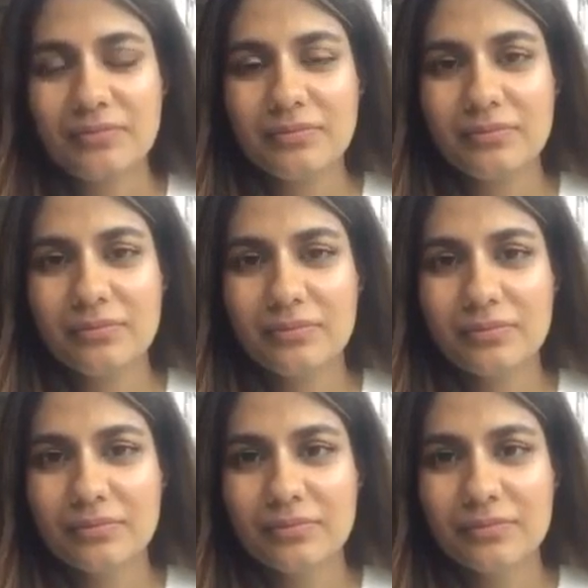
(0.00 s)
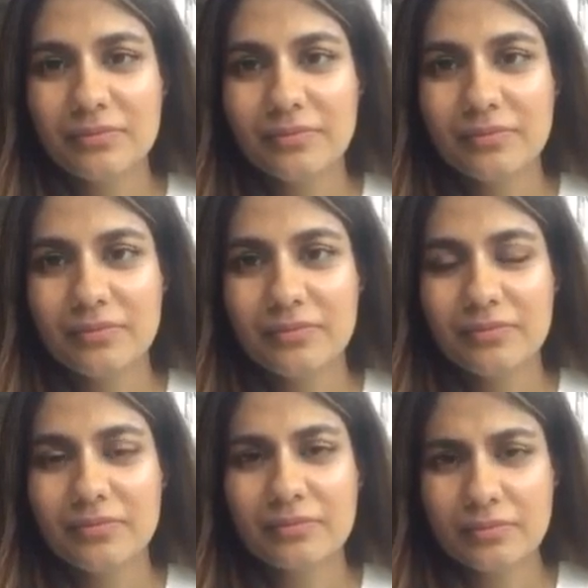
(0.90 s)

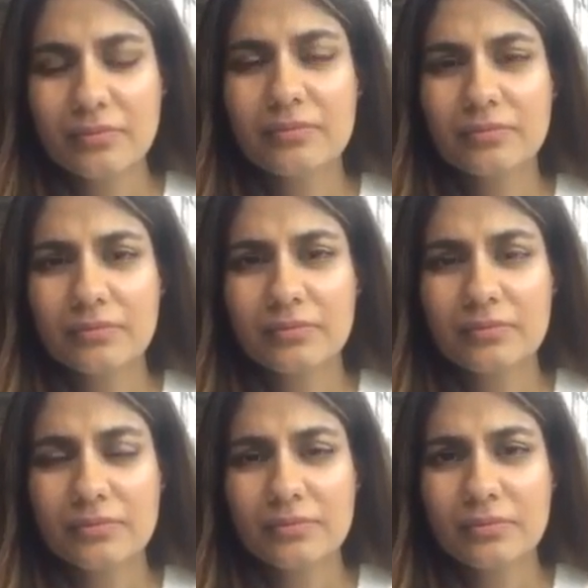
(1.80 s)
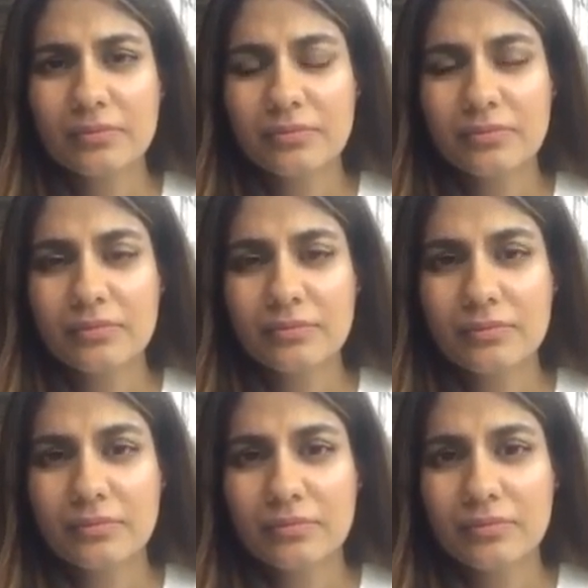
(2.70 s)

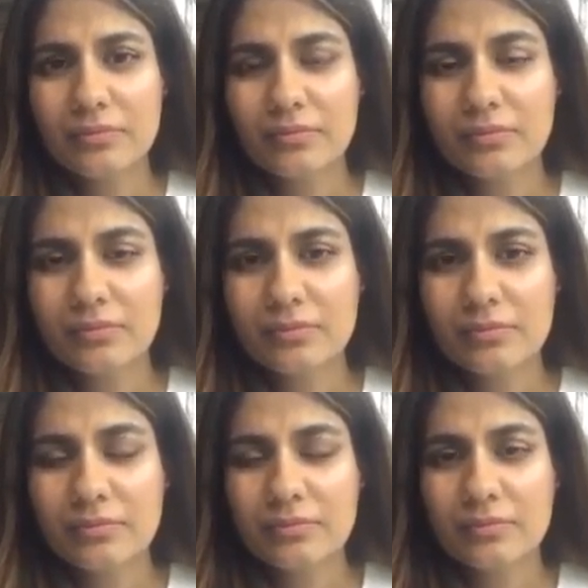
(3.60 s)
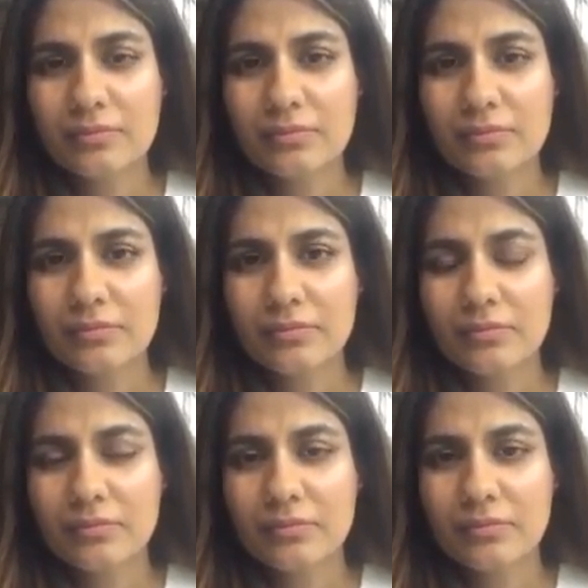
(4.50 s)

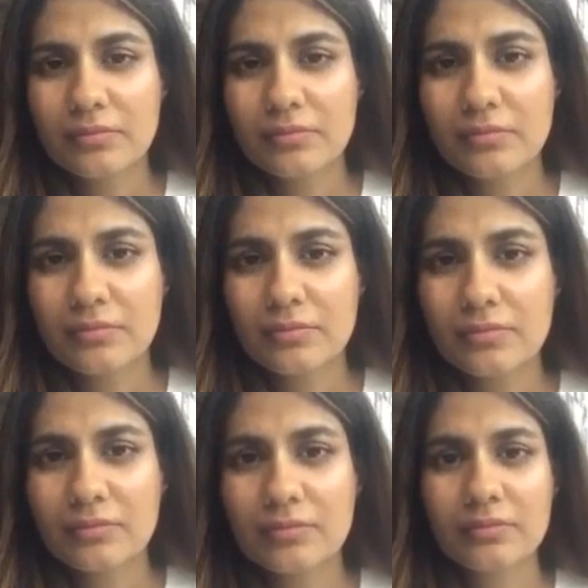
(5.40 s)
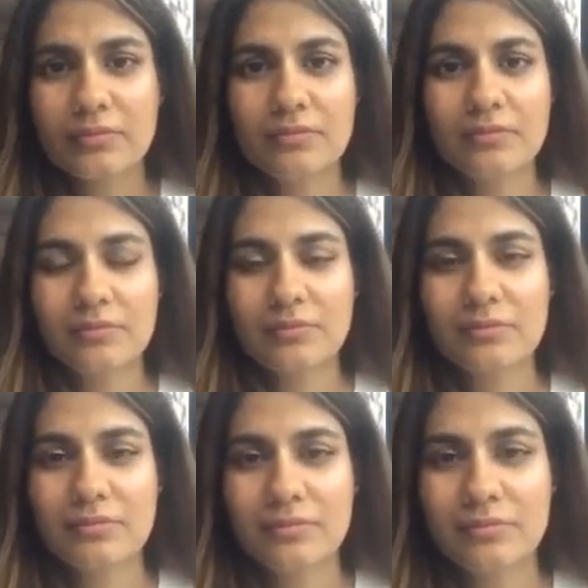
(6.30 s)

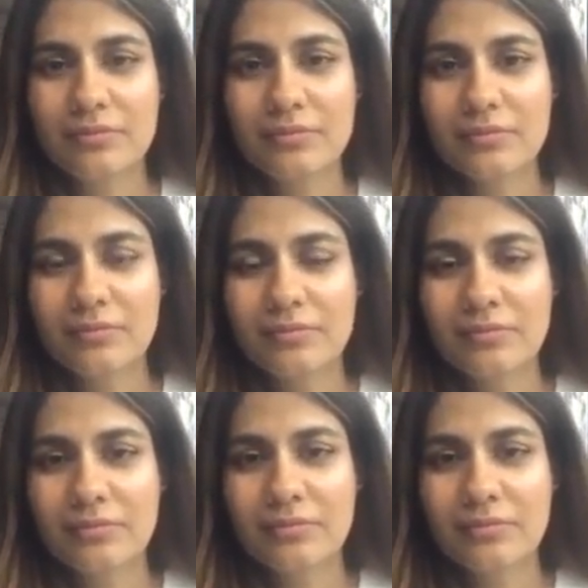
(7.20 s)
This person isn't speaking.